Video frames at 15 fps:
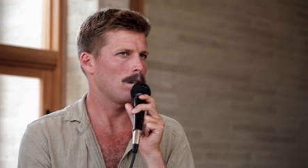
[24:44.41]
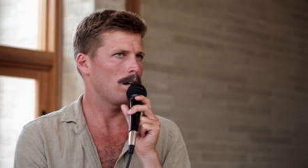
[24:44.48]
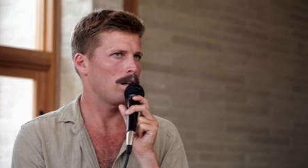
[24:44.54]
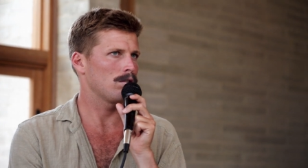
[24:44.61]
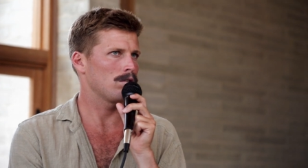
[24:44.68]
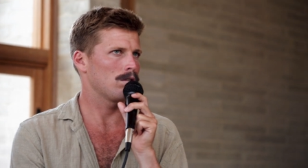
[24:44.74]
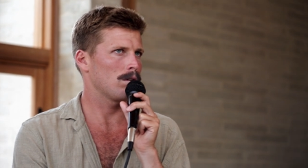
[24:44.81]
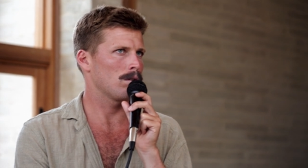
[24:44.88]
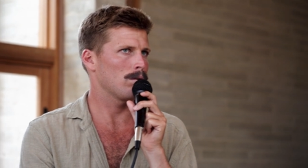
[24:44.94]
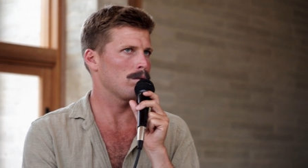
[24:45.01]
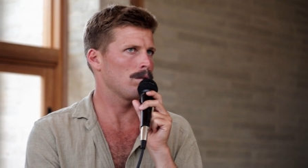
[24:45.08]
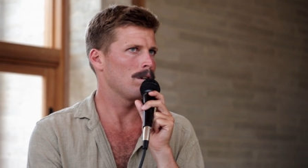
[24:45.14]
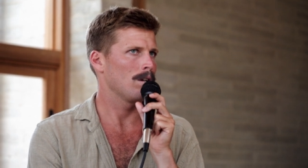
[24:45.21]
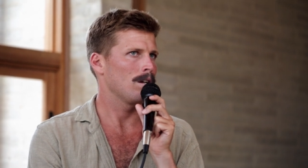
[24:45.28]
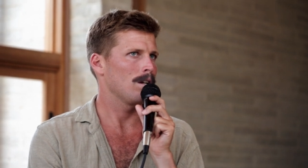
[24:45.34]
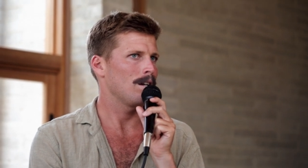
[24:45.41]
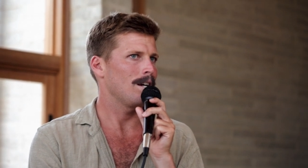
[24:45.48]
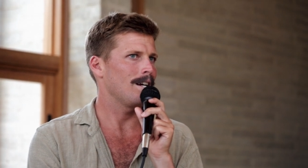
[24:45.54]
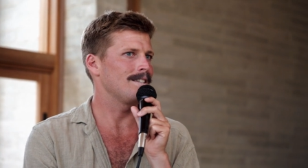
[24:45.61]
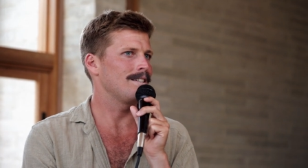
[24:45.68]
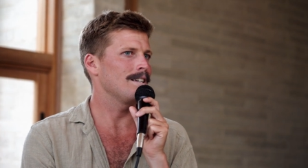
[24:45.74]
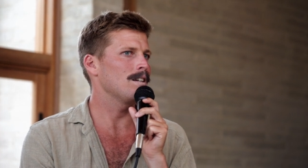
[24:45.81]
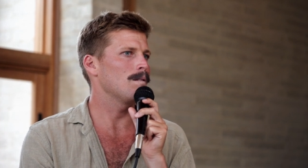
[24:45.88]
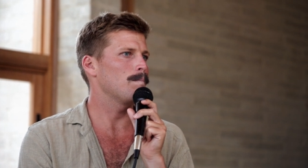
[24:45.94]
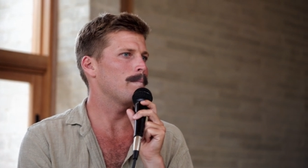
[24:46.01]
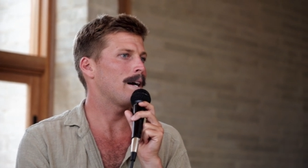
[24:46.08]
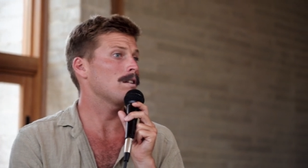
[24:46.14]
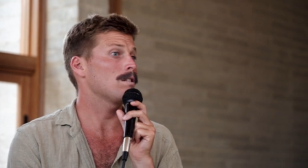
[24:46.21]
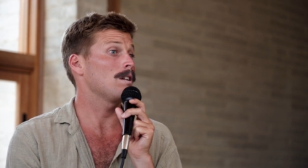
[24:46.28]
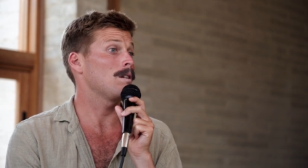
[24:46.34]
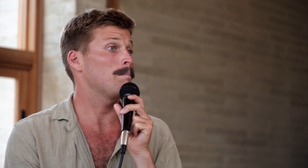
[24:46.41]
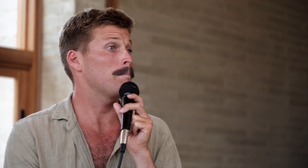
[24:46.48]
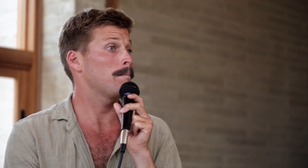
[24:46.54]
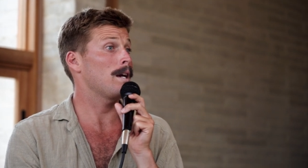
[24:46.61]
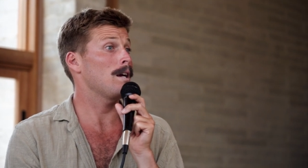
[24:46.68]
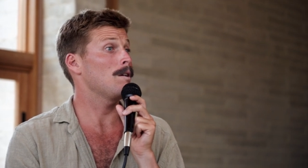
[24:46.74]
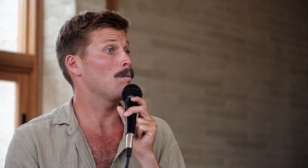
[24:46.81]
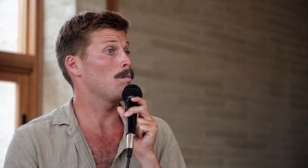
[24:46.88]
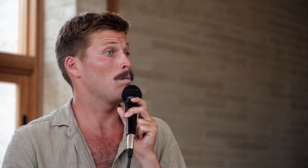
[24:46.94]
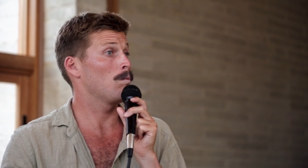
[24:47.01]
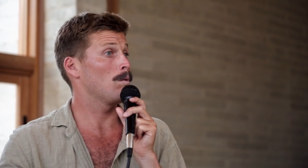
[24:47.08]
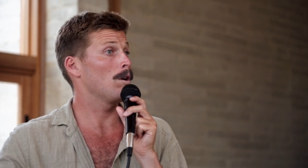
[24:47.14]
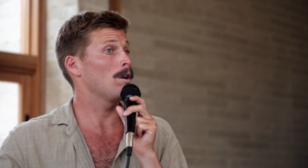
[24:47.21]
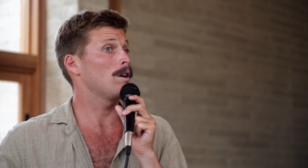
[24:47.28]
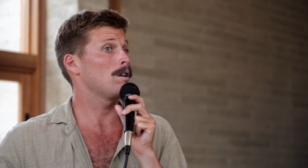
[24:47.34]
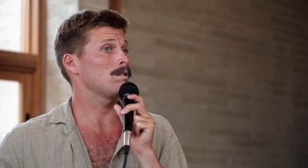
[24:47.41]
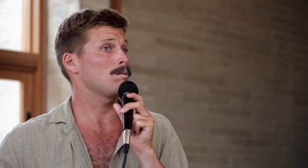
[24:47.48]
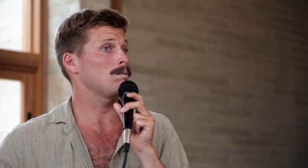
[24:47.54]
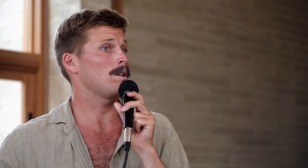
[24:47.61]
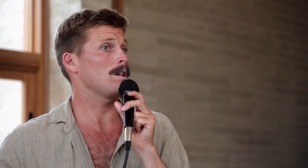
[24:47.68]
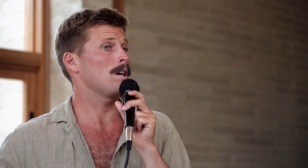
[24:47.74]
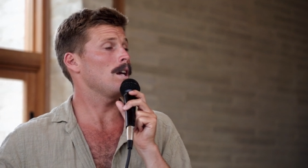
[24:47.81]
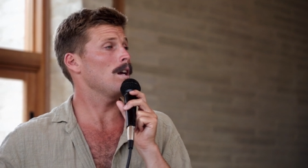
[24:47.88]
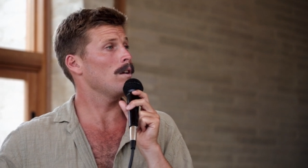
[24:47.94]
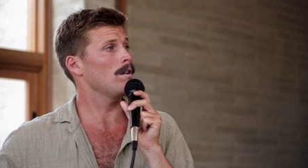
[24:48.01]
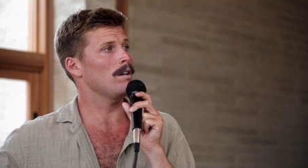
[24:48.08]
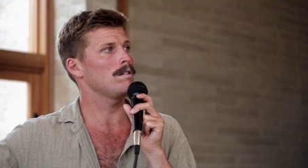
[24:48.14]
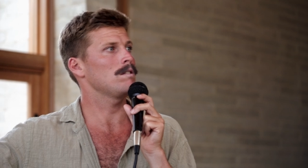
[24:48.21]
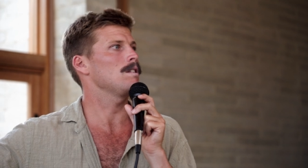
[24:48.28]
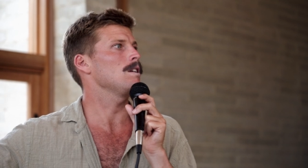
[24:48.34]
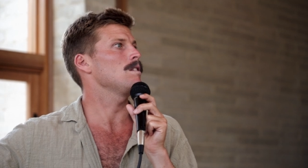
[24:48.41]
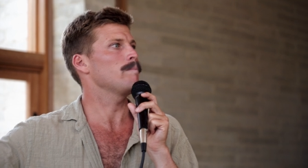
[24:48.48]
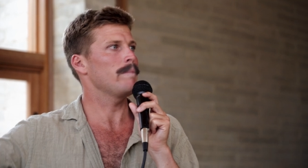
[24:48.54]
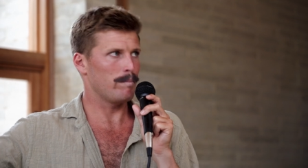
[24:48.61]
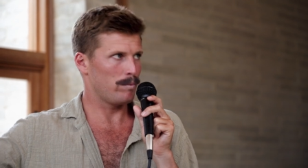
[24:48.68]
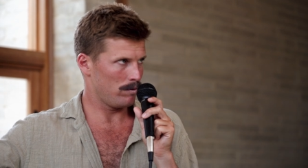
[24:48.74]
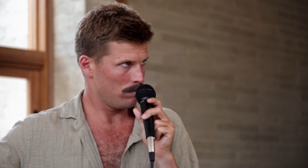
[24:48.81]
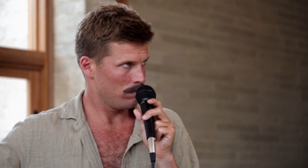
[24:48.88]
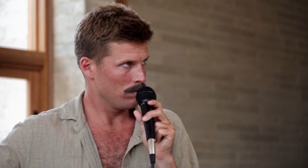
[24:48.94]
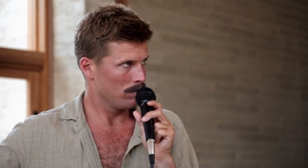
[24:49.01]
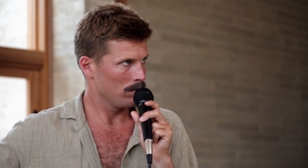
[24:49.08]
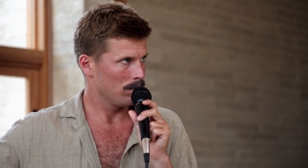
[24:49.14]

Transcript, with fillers: And so it didn't matter. It made it worse. So it's like here is these people,